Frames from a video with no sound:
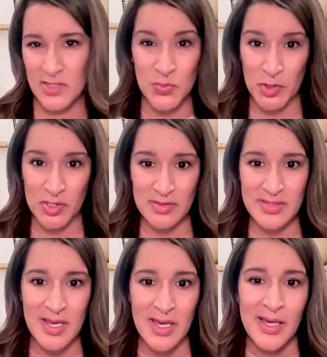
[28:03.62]

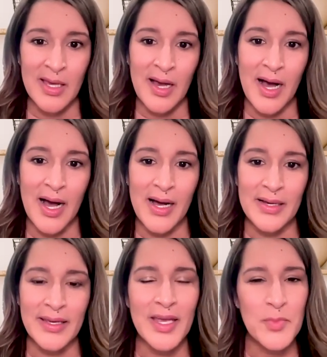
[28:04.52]
spurts
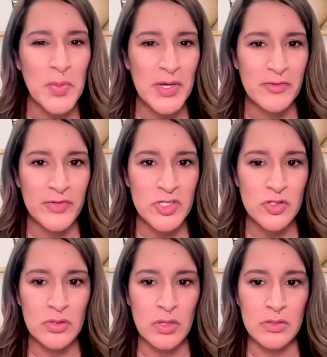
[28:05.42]
can be
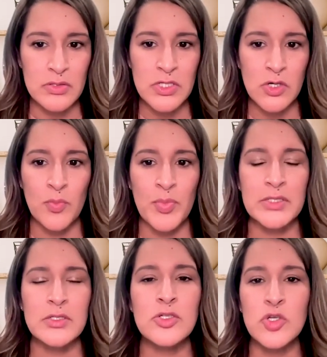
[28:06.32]
beneficial also,
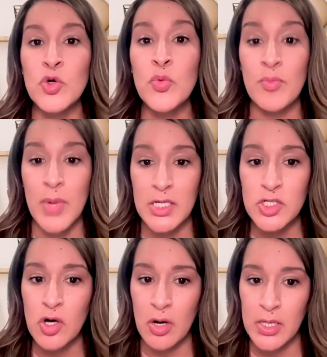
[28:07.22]
but too
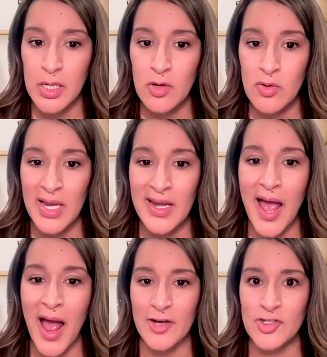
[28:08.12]
much cardio can
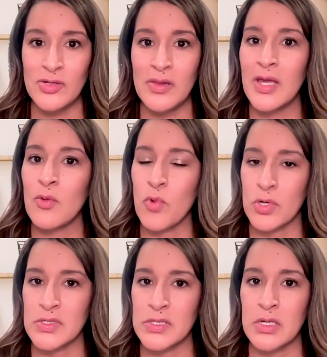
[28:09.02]
actually
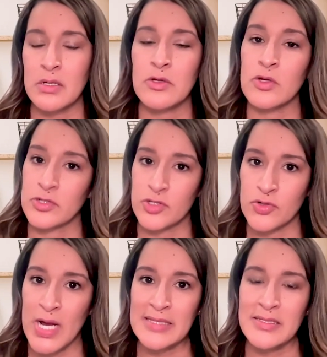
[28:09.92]
worsen your
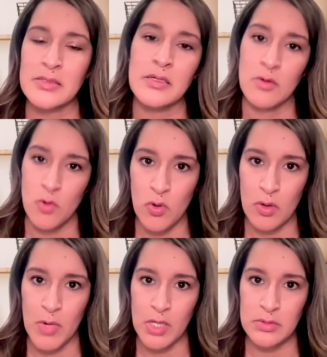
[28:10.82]
stress
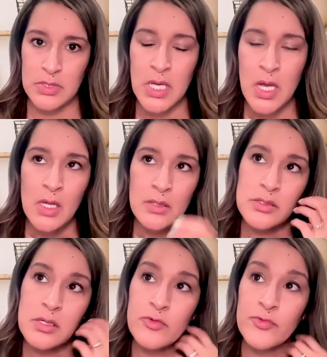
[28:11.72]
hormones.
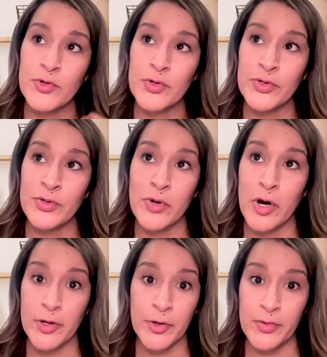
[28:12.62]
So for you
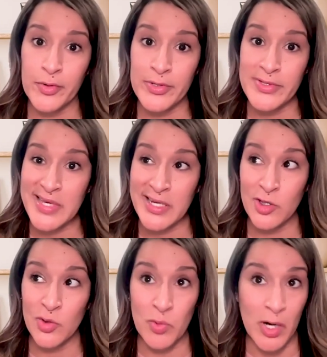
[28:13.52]
cardio girls, like
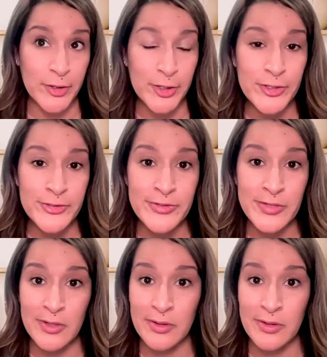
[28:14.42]
you runners,